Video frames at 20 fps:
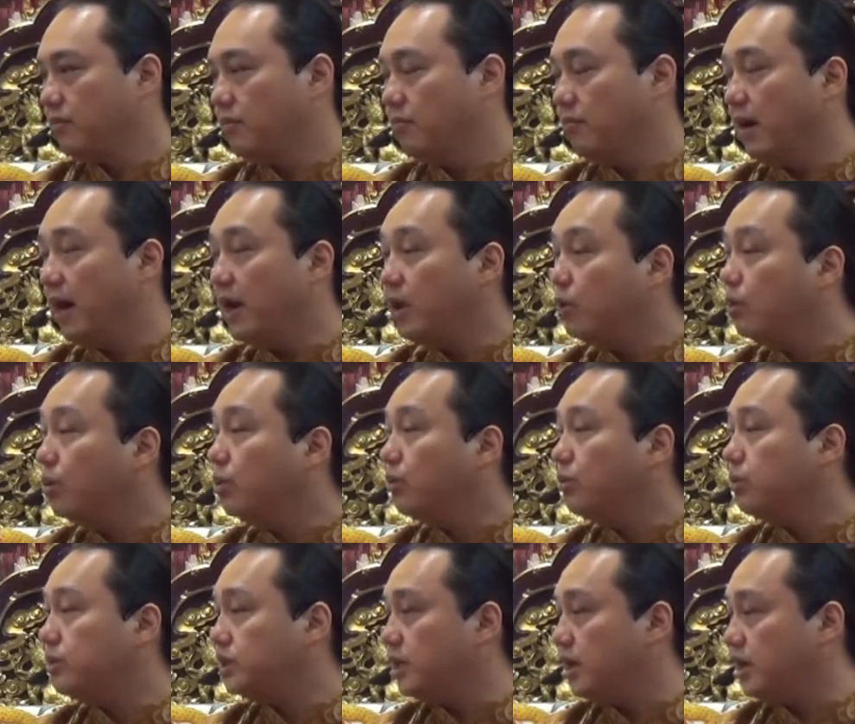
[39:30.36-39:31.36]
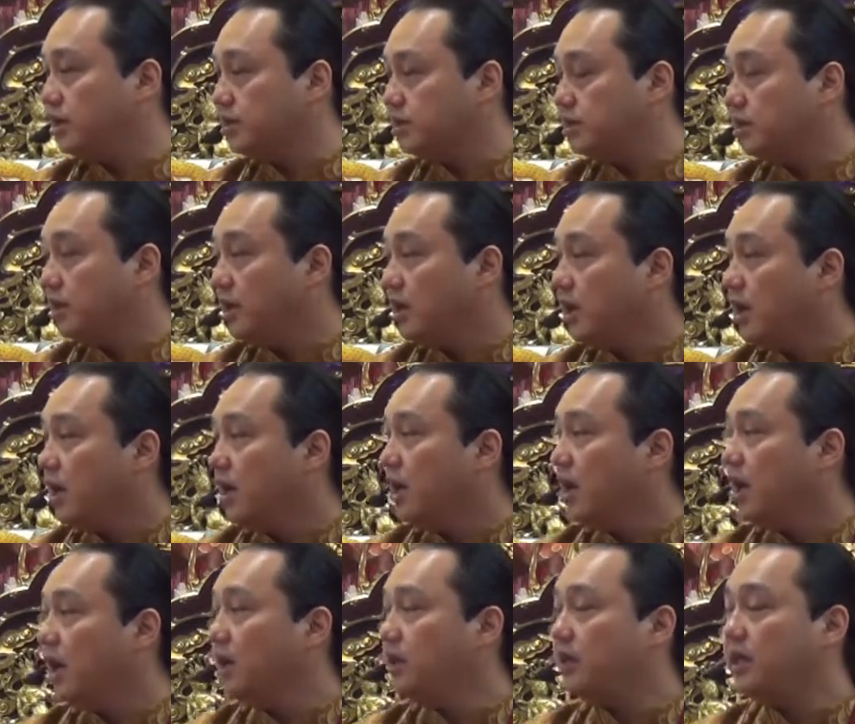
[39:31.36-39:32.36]
My guru says,
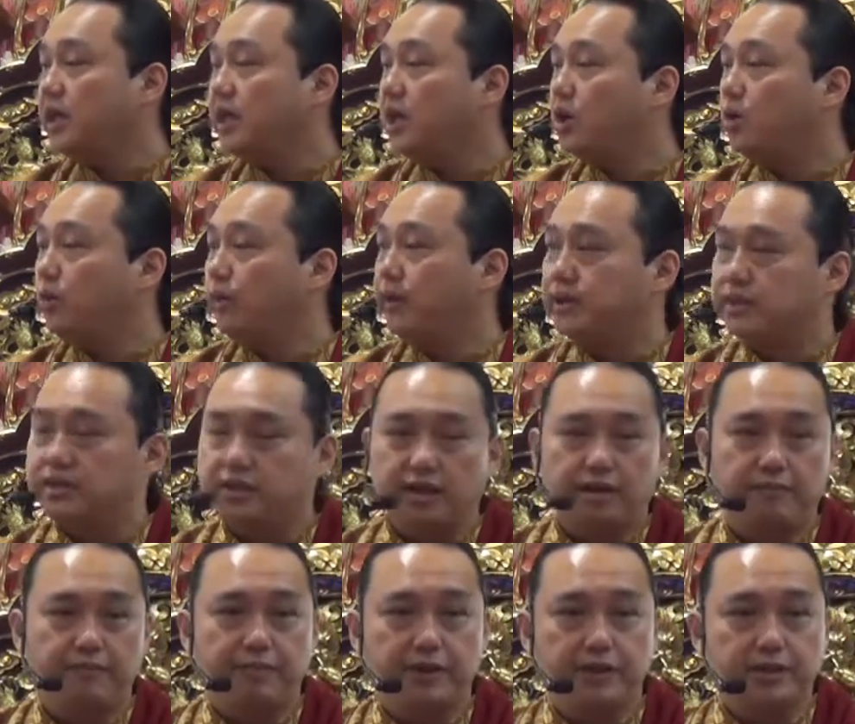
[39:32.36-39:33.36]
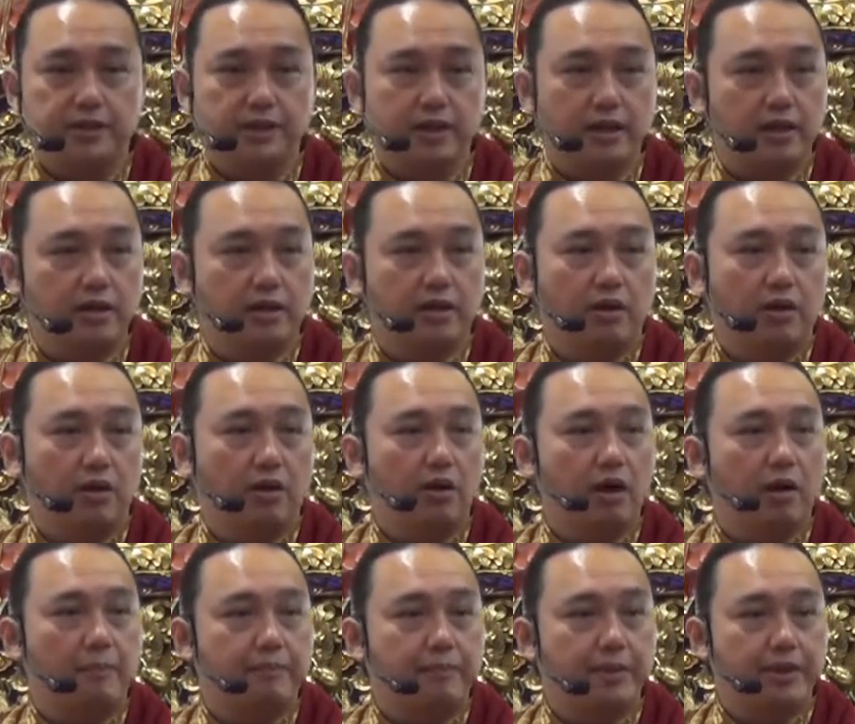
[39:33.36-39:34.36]
an egoistic person or
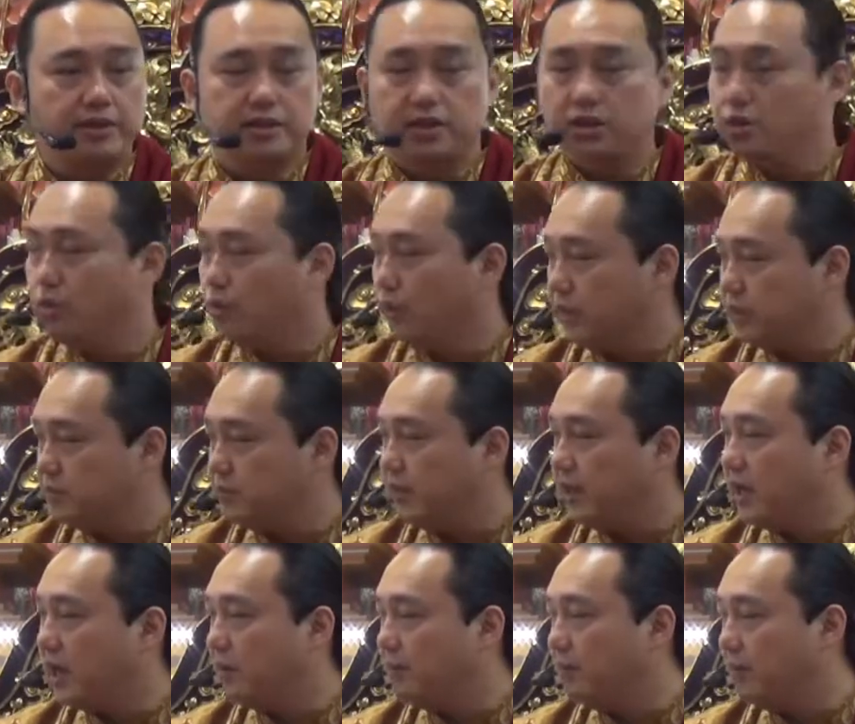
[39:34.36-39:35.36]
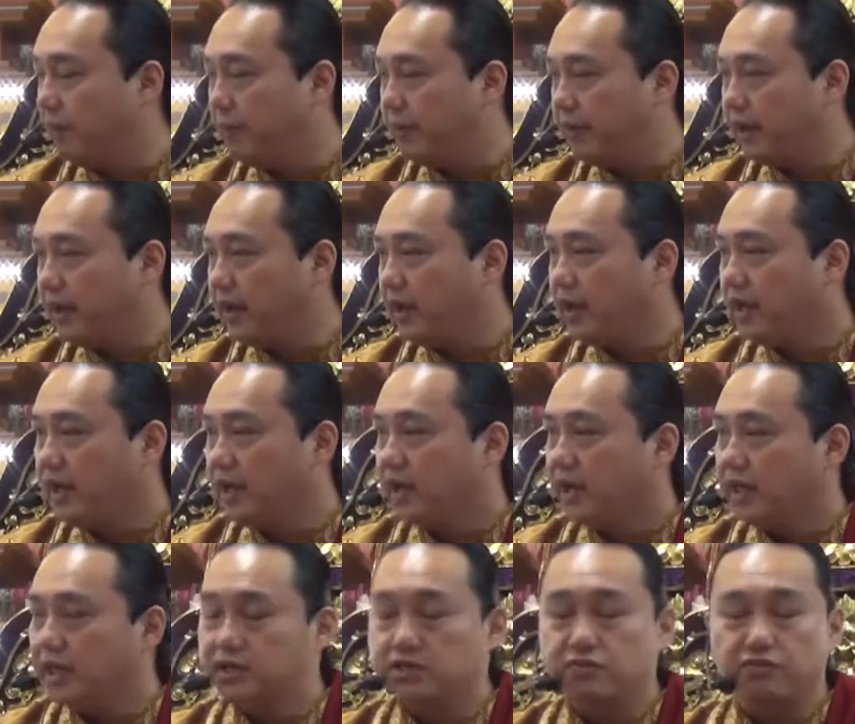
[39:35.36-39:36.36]
a person who has become a break
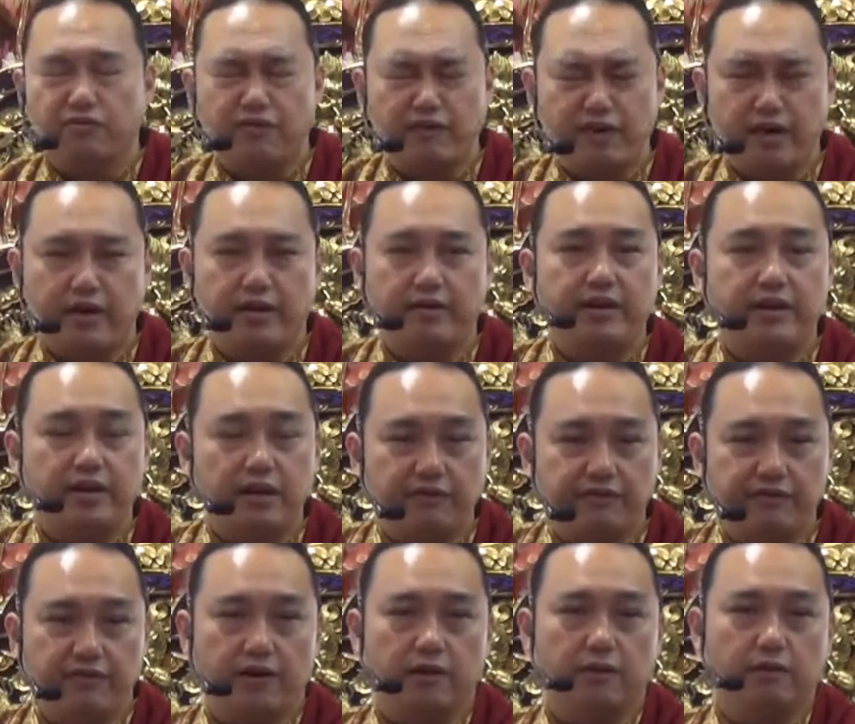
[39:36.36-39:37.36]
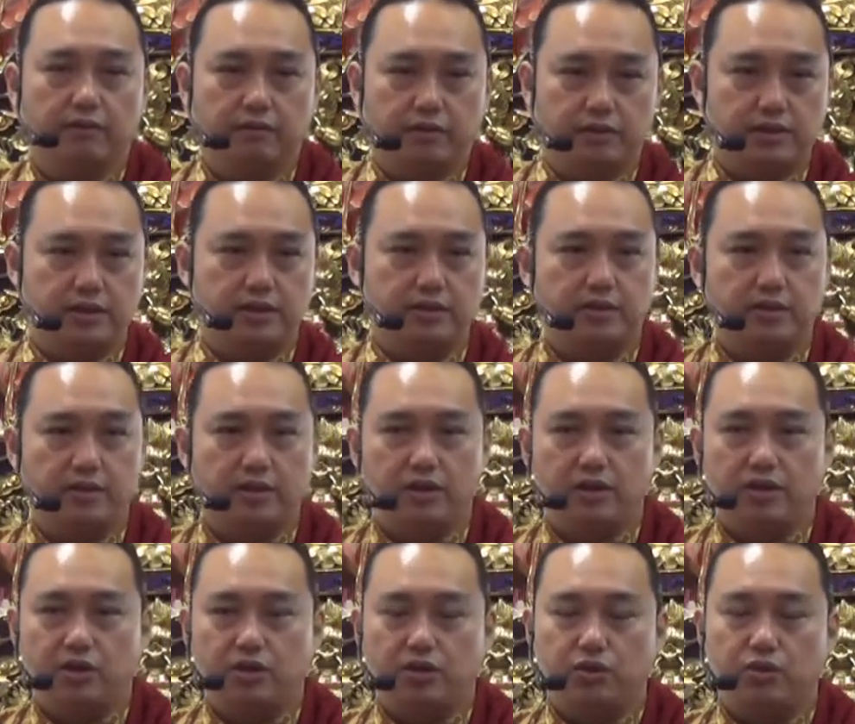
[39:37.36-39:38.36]
is very difficult
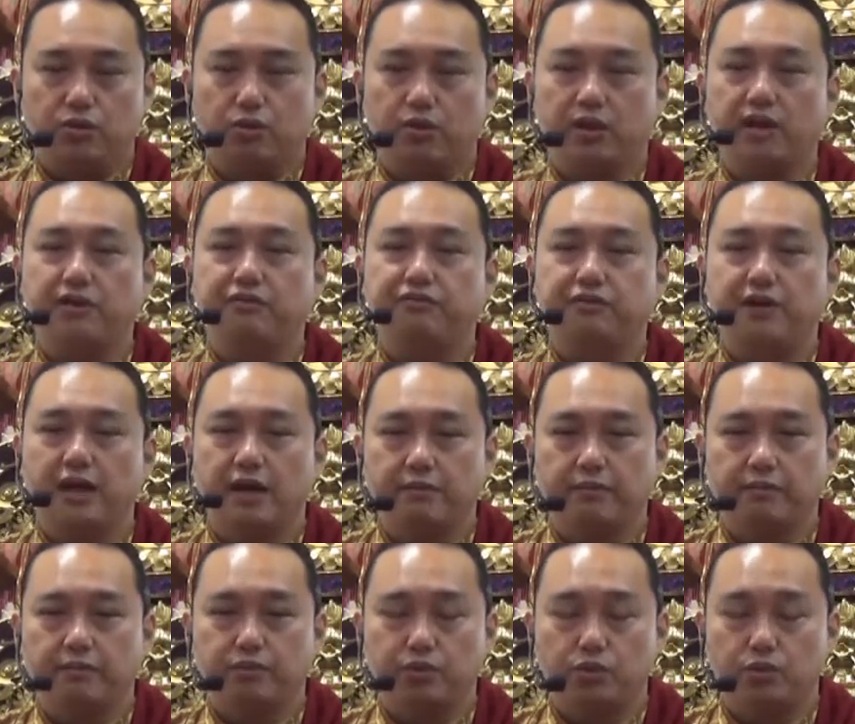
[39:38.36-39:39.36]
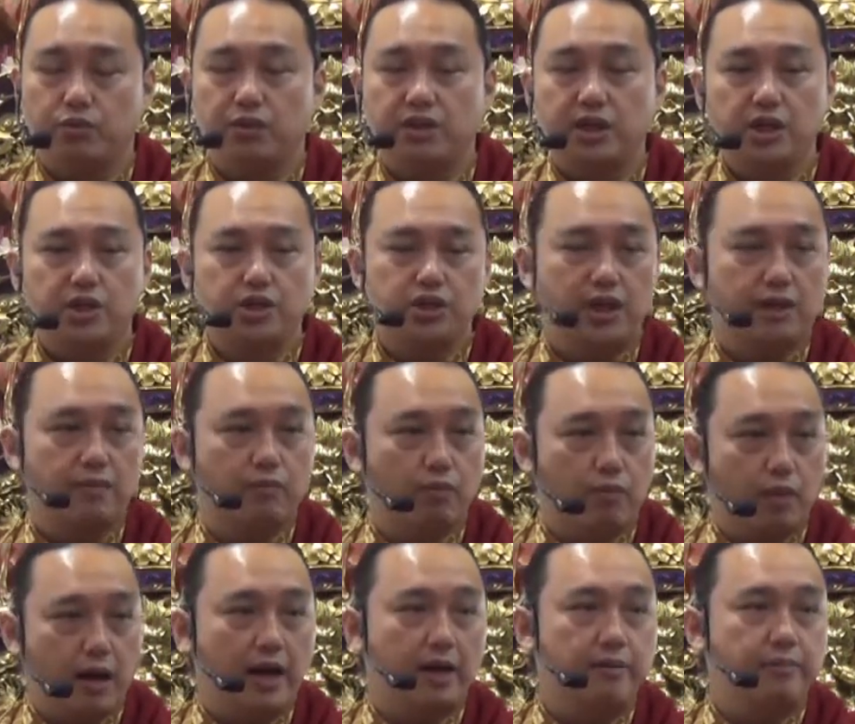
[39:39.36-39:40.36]
to give them, to teach them.
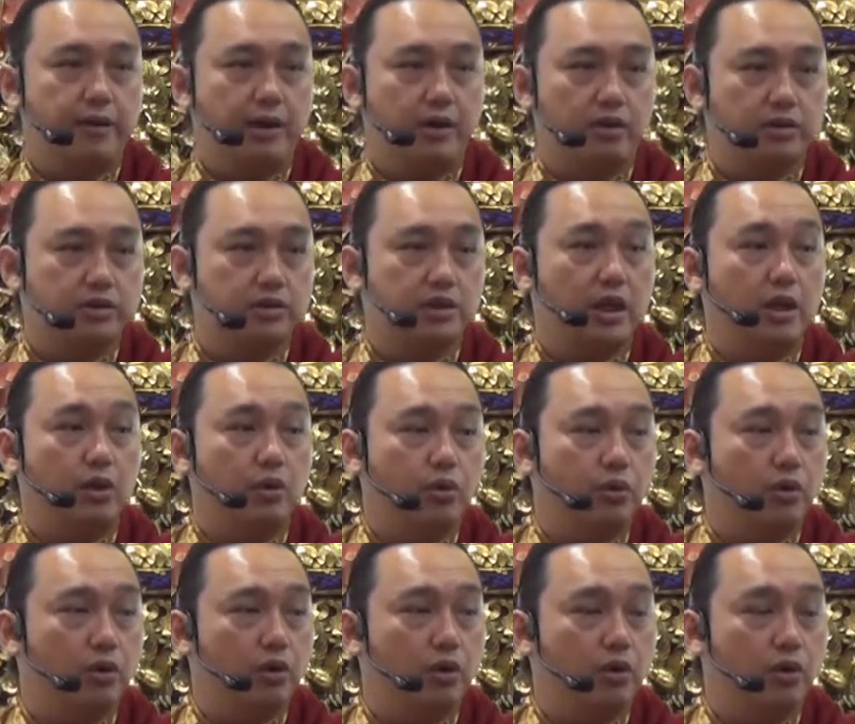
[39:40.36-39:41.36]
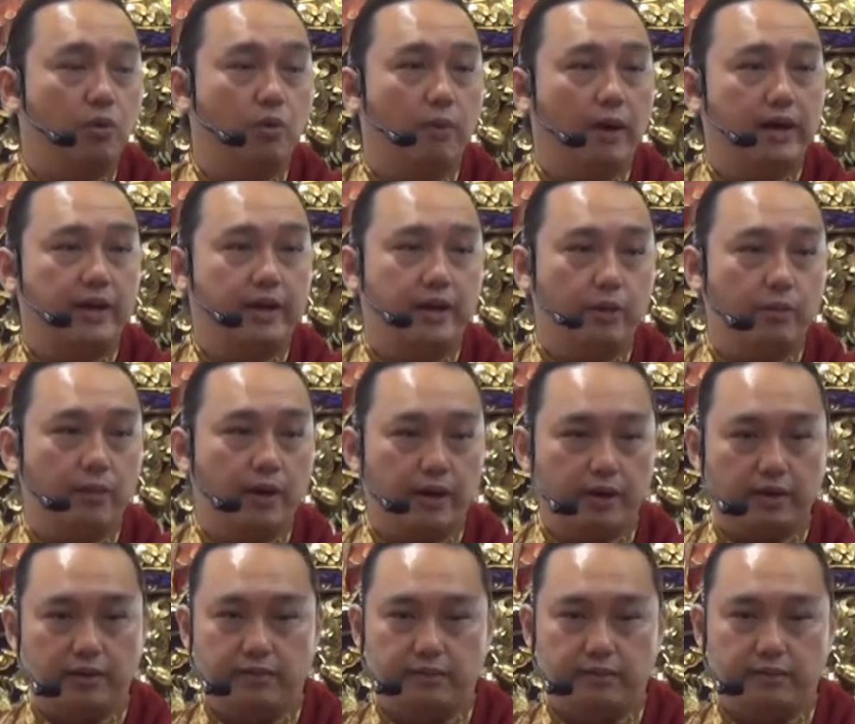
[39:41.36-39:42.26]
Why? Because they do not know what they want.